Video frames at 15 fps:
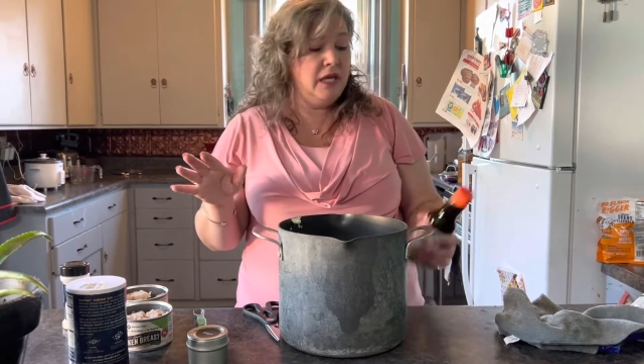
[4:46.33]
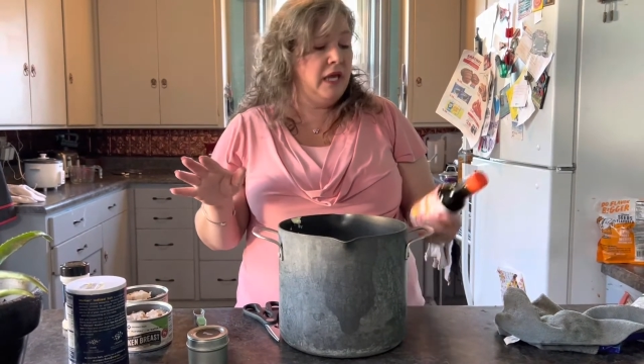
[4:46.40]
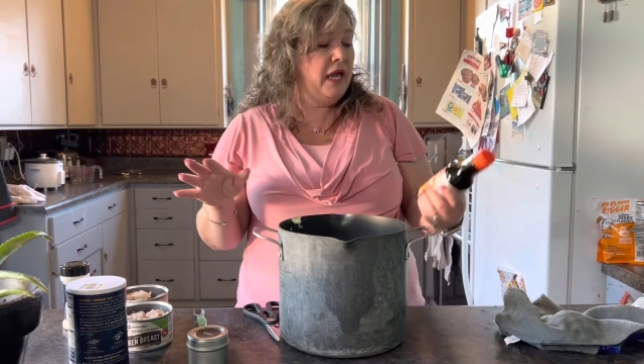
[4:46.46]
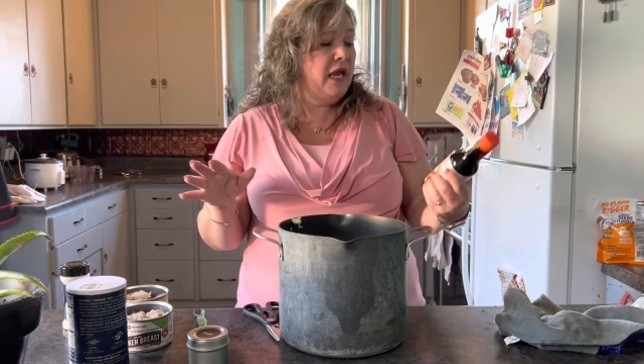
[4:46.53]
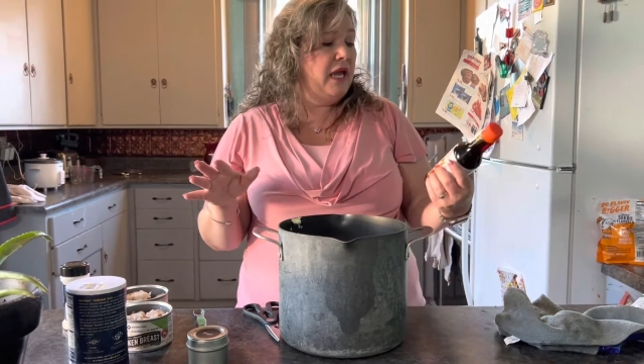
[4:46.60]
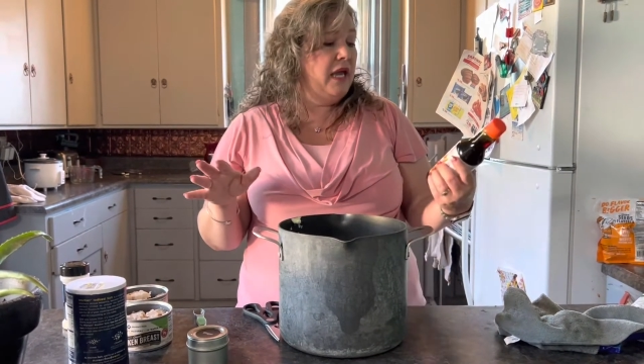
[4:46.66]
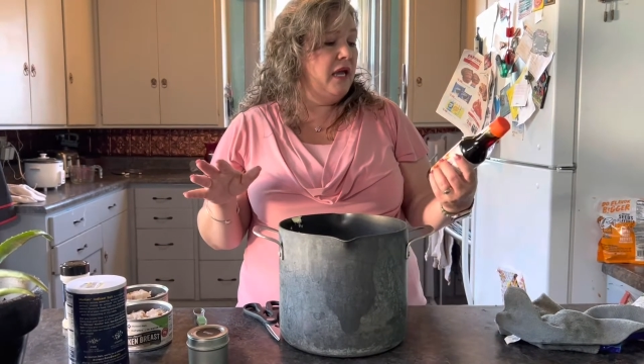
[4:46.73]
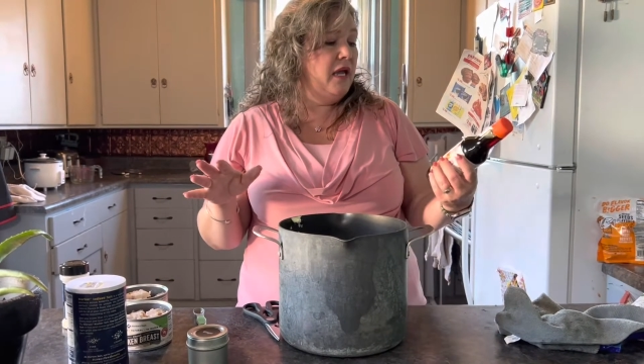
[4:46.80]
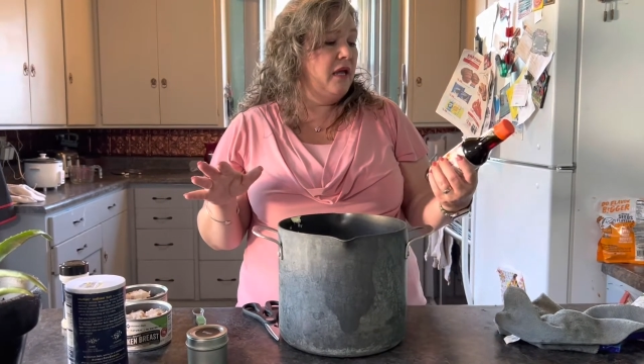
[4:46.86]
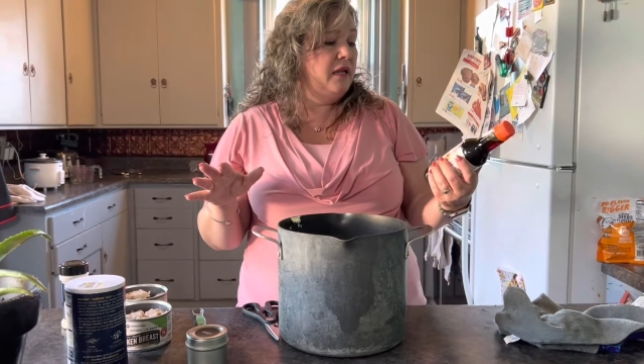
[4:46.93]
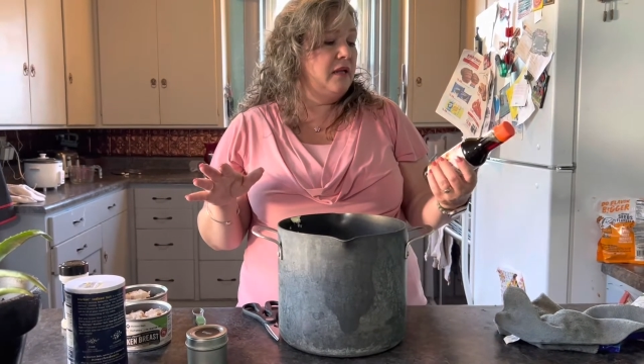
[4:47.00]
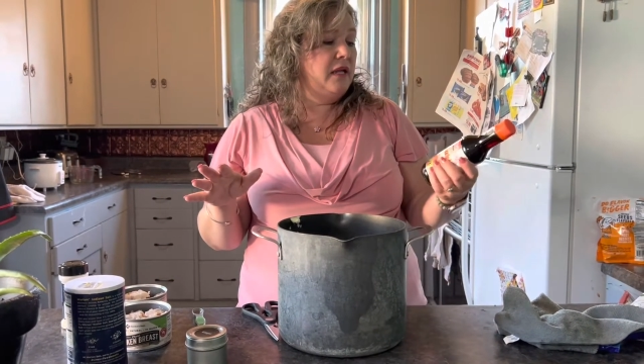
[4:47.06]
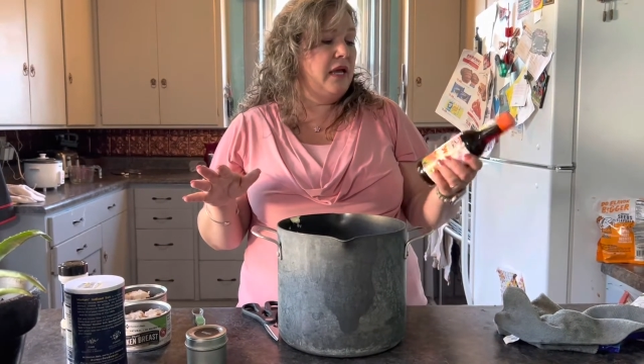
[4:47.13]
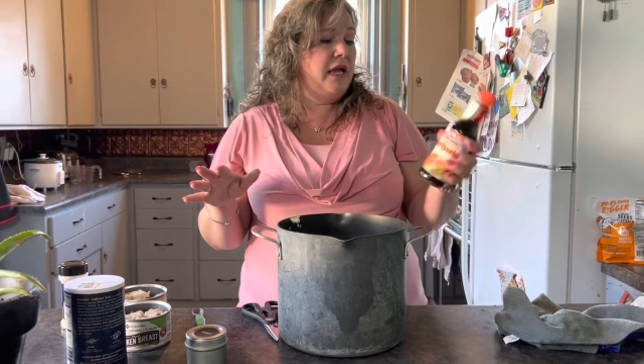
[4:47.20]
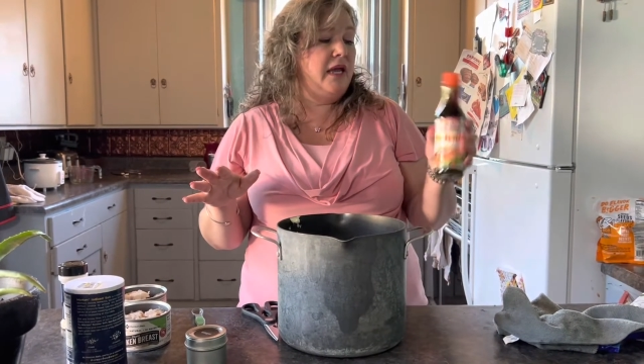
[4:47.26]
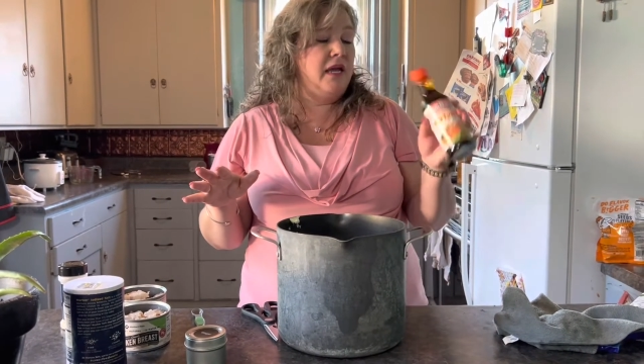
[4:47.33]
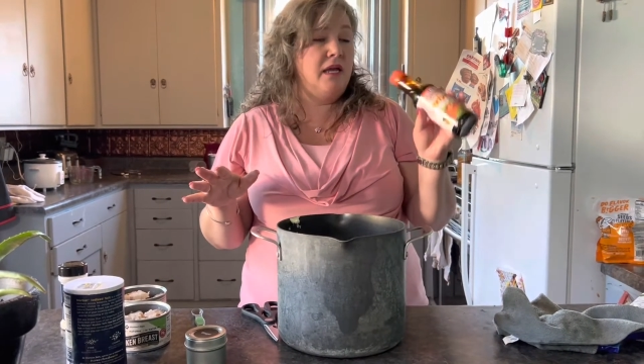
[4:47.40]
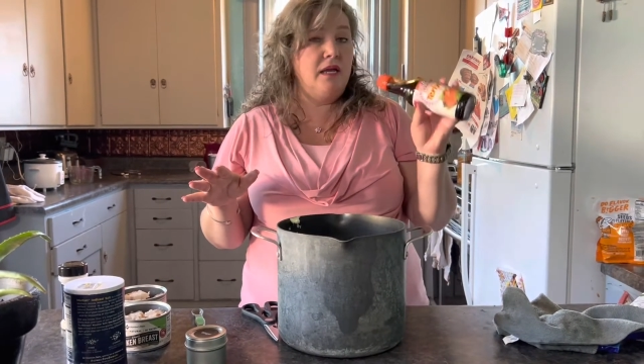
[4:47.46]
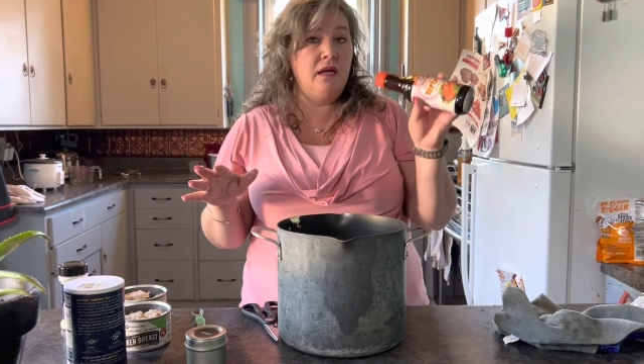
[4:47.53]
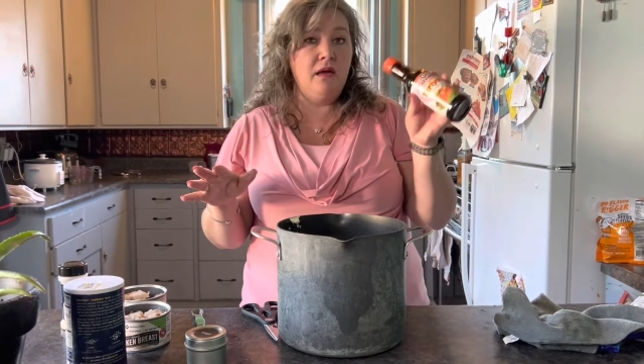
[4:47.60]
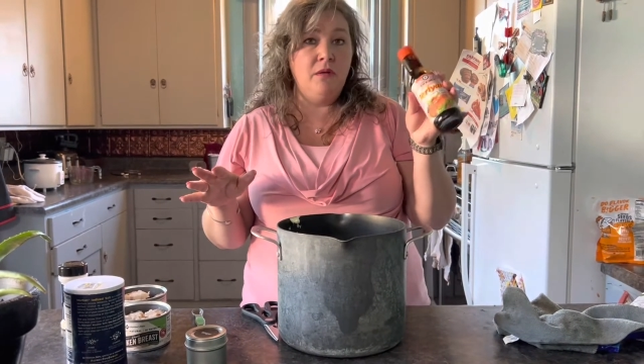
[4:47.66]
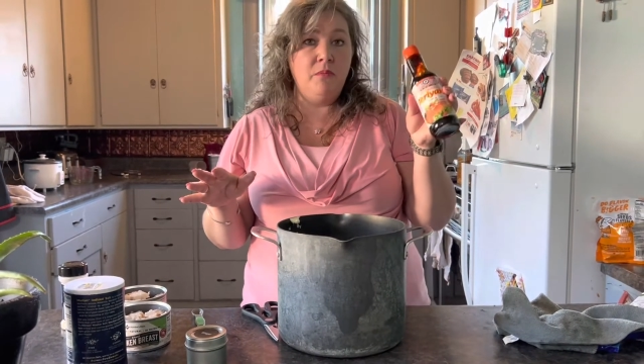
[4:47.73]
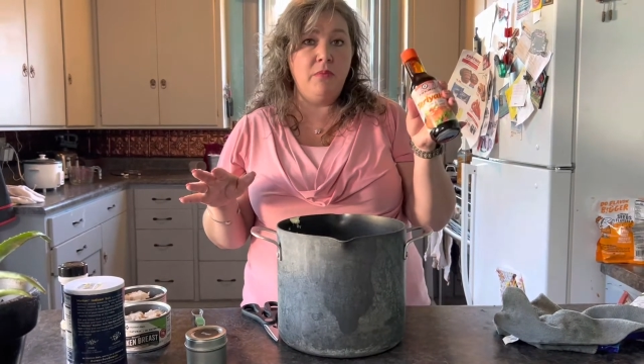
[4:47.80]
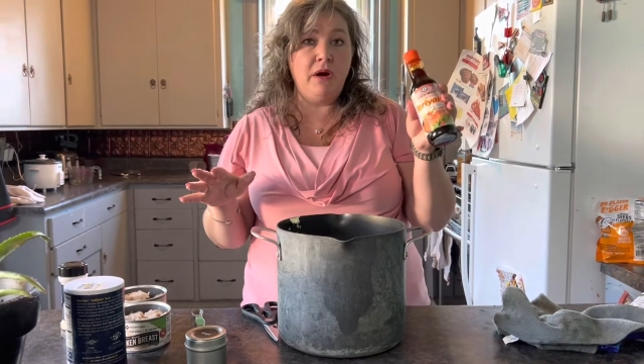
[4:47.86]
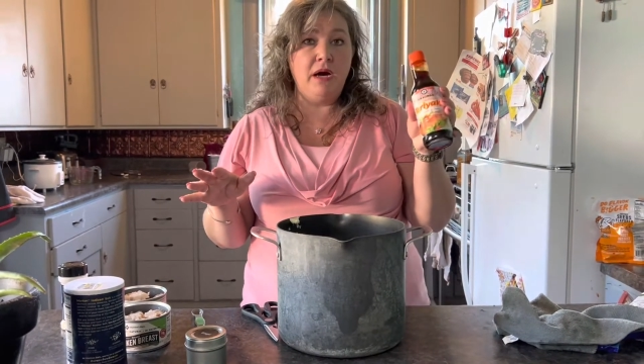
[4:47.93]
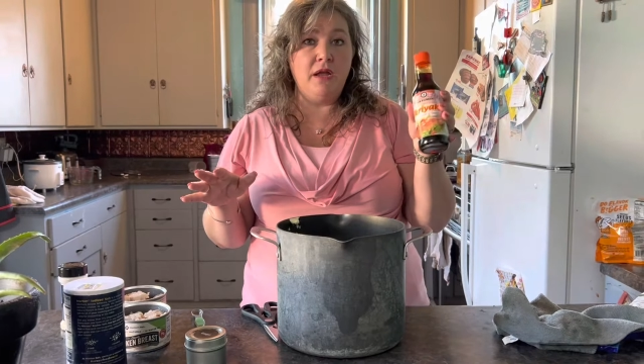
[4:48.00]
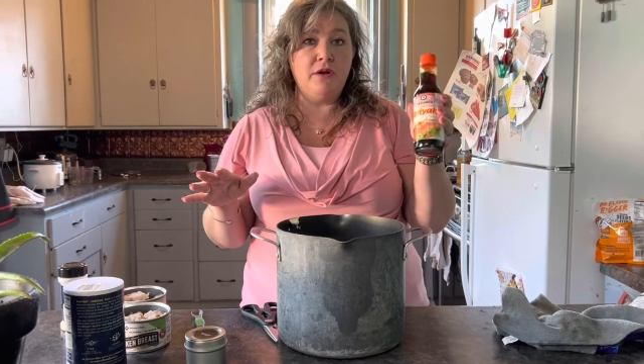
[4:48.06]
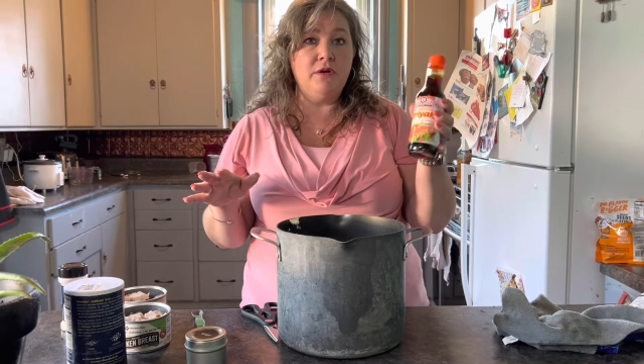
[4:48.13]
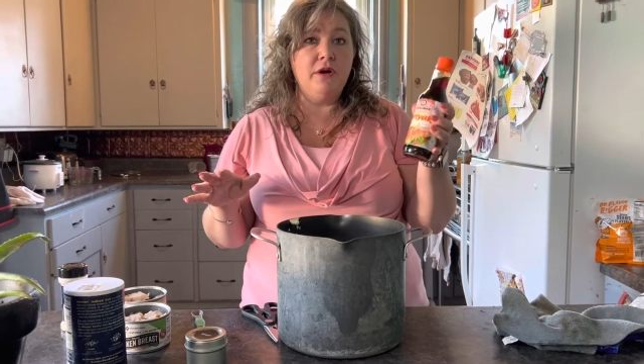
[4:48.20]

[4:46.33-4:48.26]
And a bottle